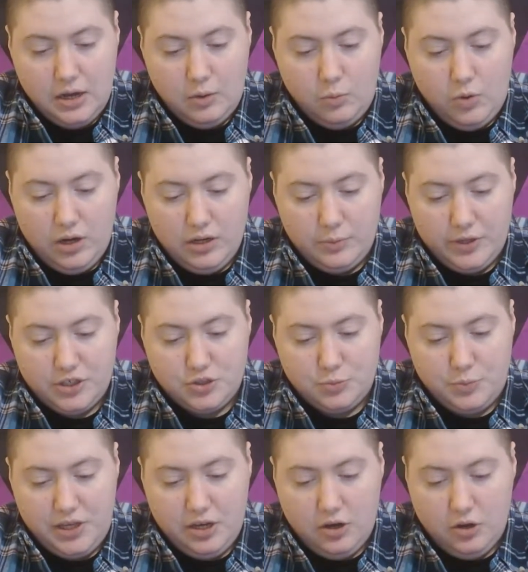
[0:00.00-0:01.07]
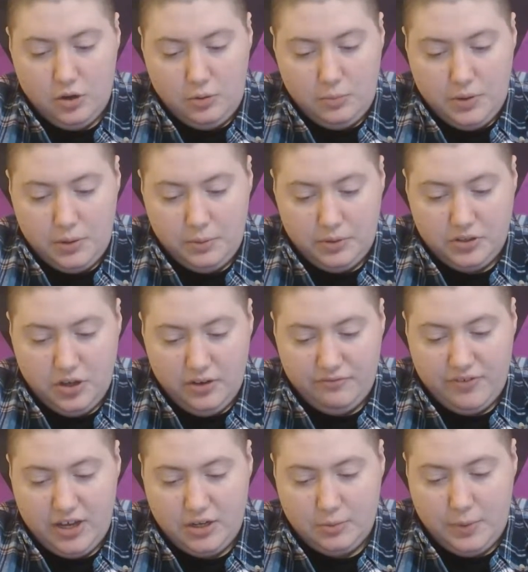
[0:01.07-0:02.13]
one which we hope will not
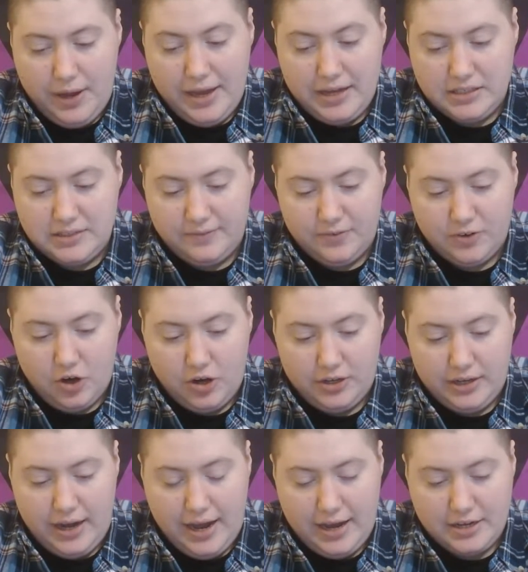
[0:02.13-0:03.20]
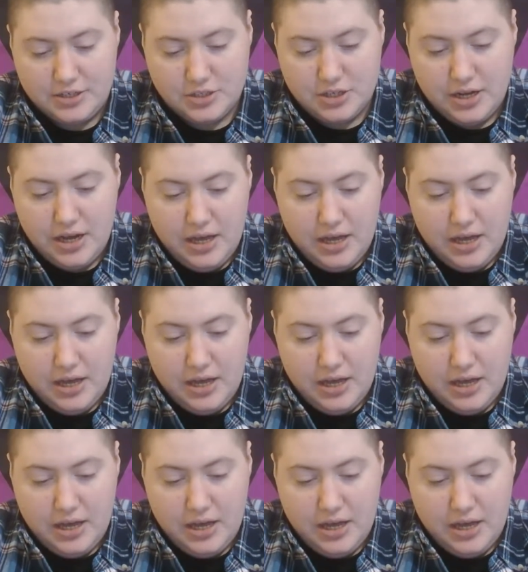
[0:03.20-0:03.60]
fade away into forgotten ash,